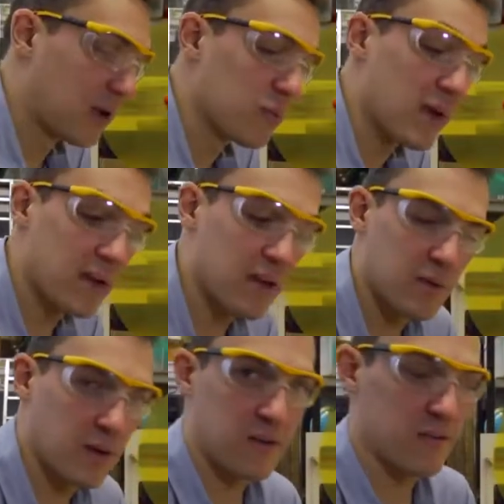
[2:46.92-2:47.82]
A good way
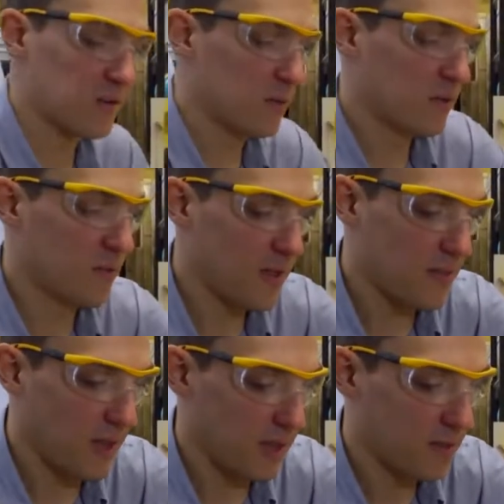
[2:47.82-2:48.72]
to start to understand
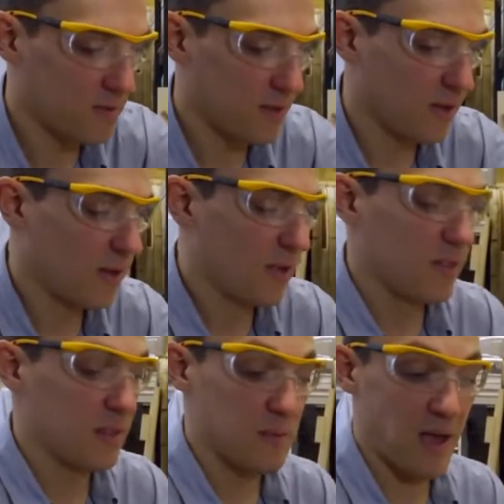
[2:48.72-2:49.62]
that is to
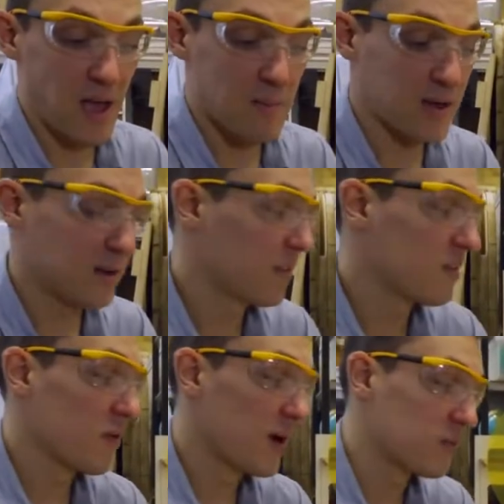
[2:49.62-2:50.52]
think about how magnets
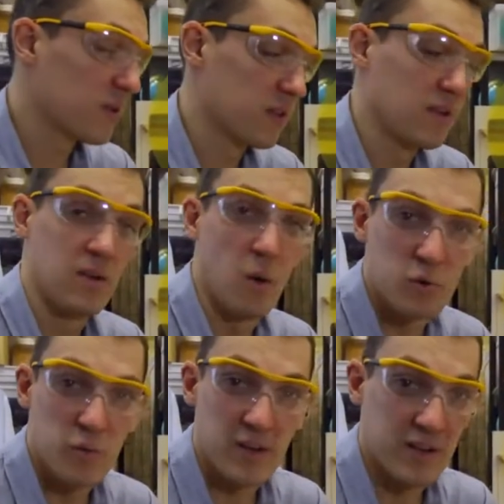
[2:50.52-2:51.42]
interact with
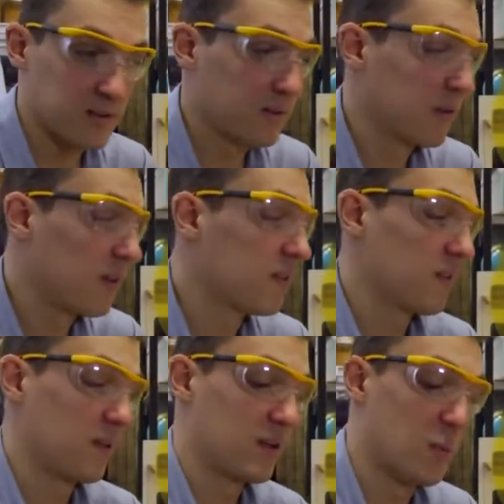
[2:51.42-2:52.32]
ordinary conductors like this
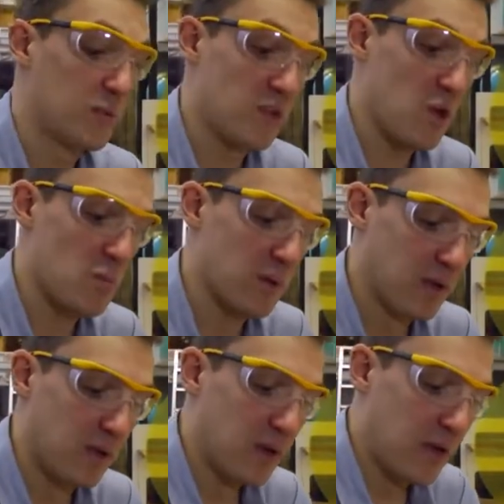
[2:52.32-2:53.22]
copper tube.
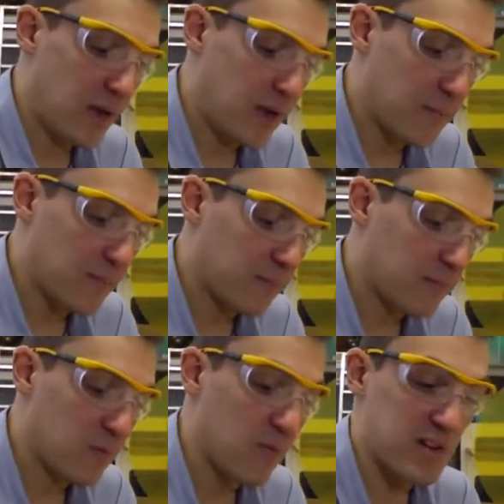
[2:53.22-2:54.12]
So
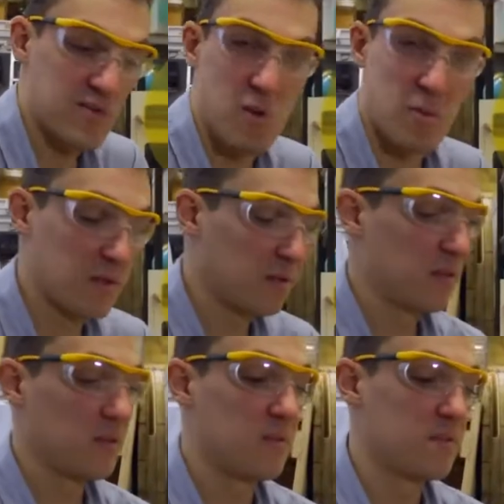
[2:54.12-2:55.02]
if I just drop
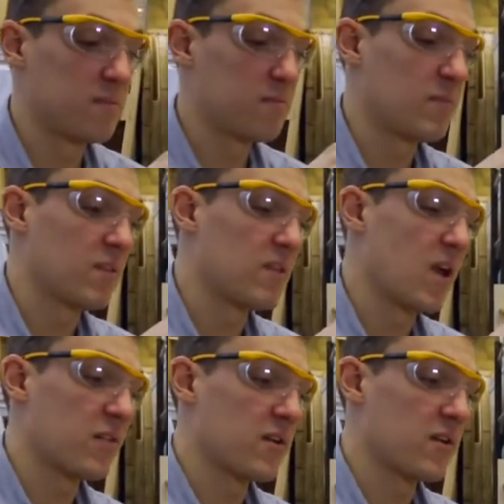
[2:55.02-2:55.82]
this nut